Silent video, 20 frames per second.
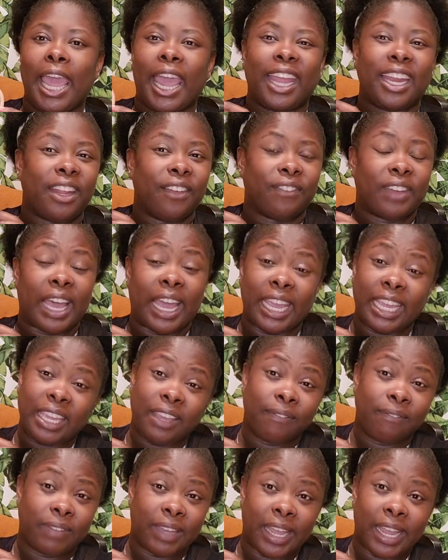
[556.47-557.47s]
And if I
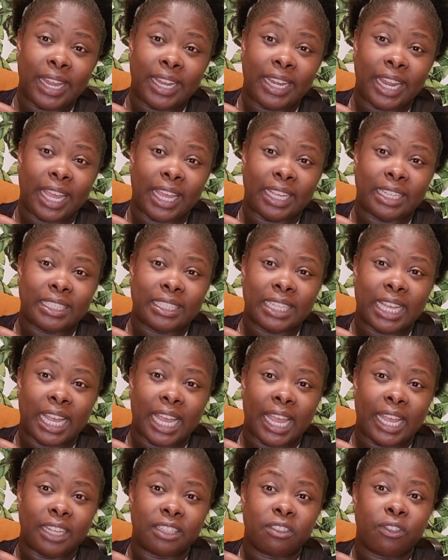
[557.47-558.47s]
can find a
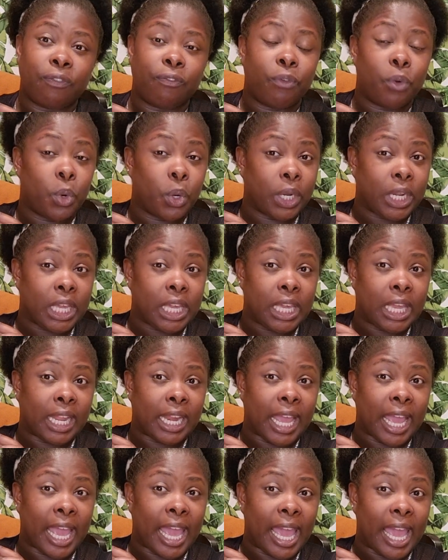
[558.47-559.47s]
size 40
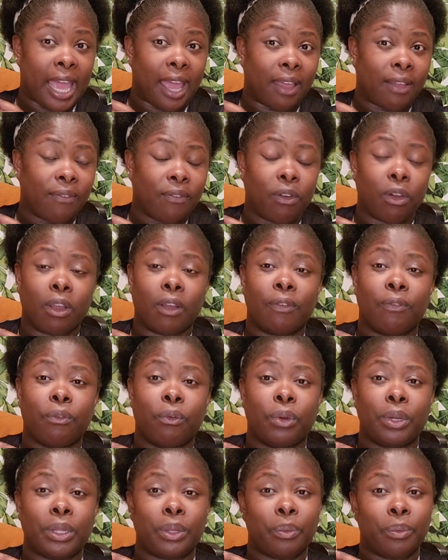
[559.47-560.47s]
and a half or
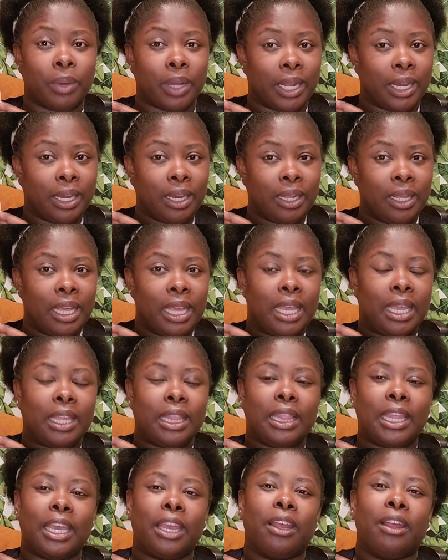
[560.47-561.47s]
41
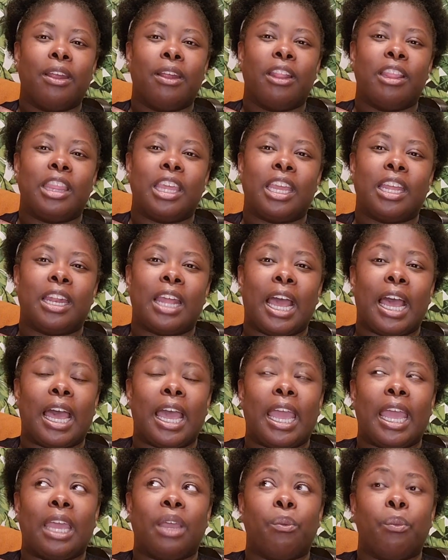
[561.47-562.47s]
there, then
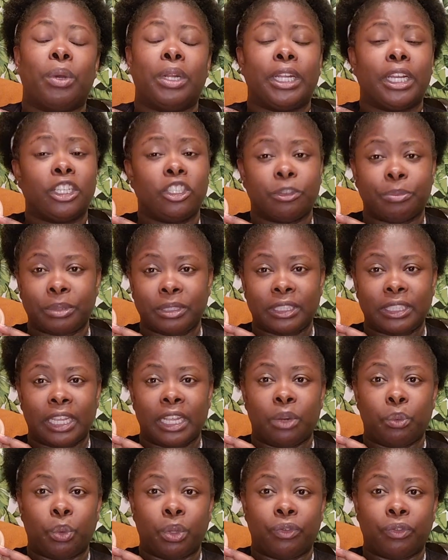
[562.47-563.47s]
I
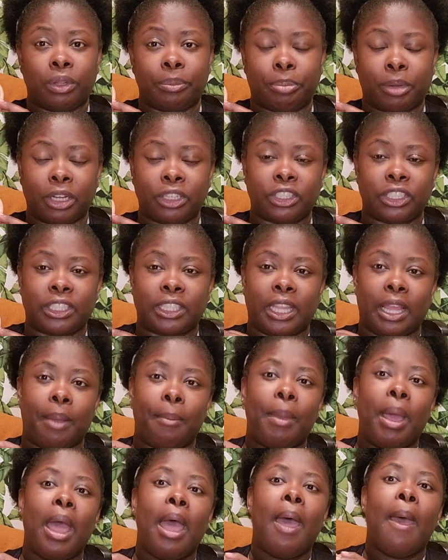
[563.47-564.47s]
100% would repurchase
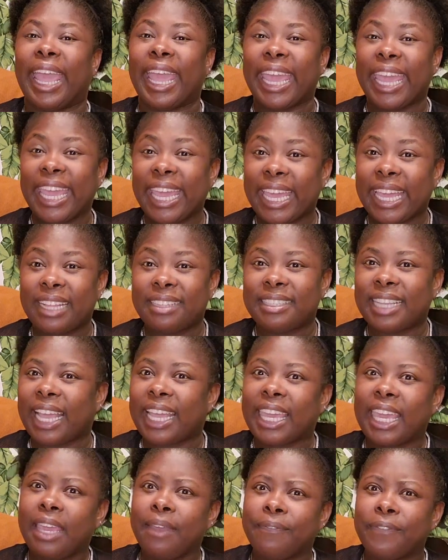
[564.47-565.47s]
them. And
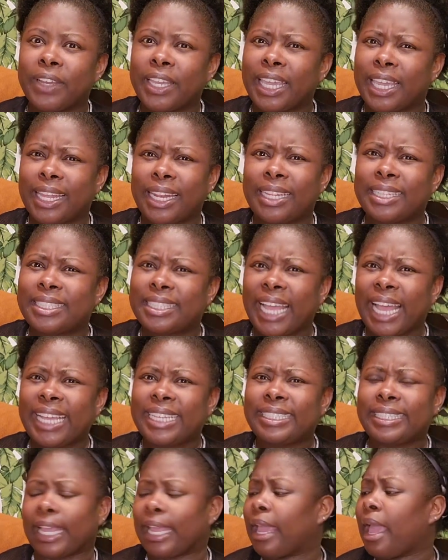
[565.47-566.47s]
I keep forgetting
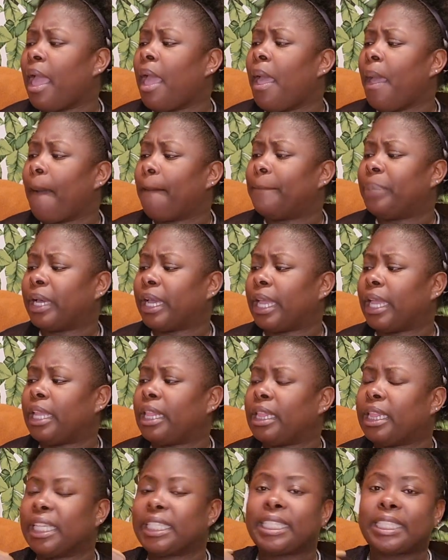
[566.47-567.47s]
sizing,
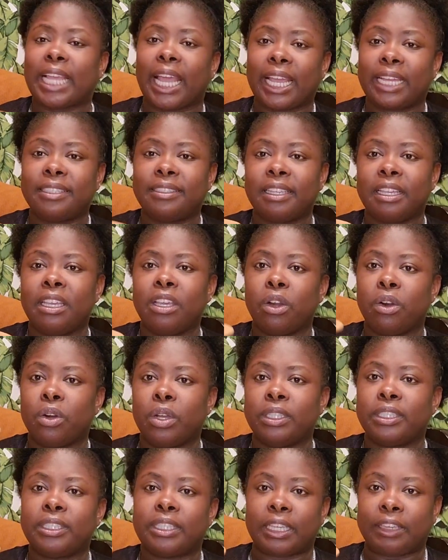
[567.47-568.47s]
but the sizing
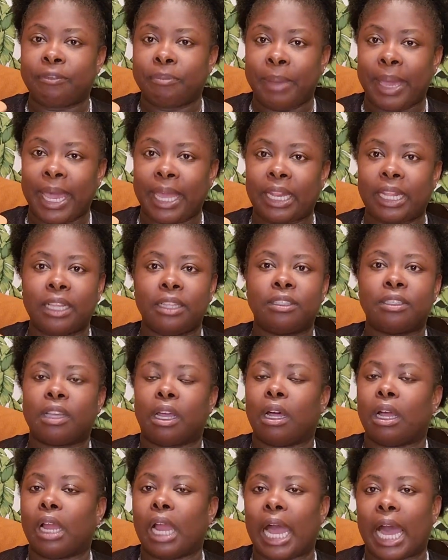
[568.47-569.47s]
on Steve Madden's
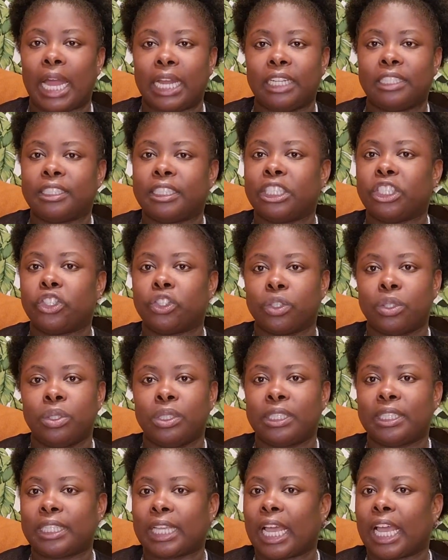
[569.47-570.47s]
are honestly true
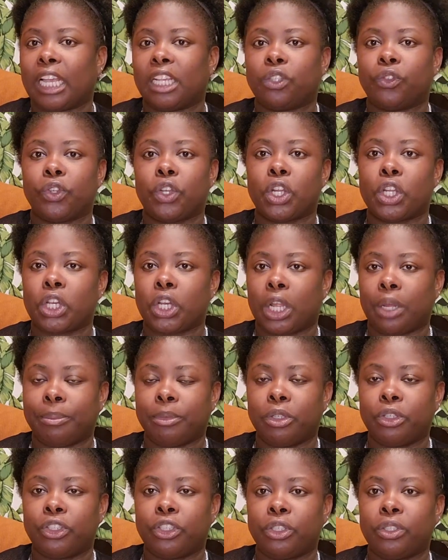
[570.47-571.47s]
to size for your
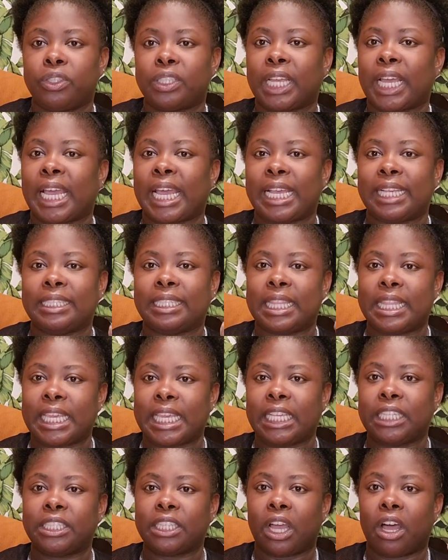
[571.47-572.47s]
normal shoe size.
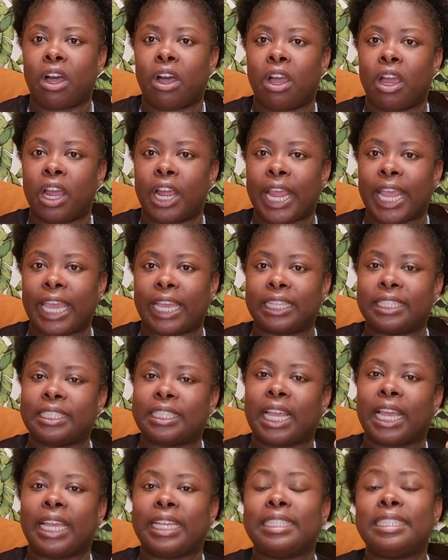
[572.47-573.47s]
These are a
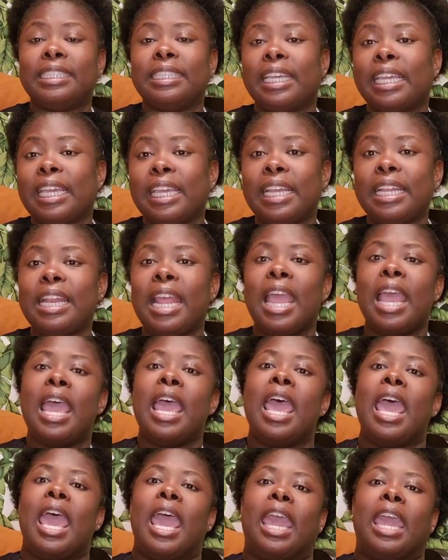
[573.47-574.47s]
size 10,
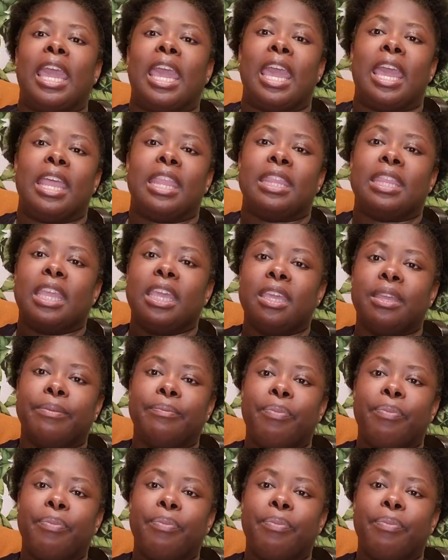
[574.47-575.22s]
and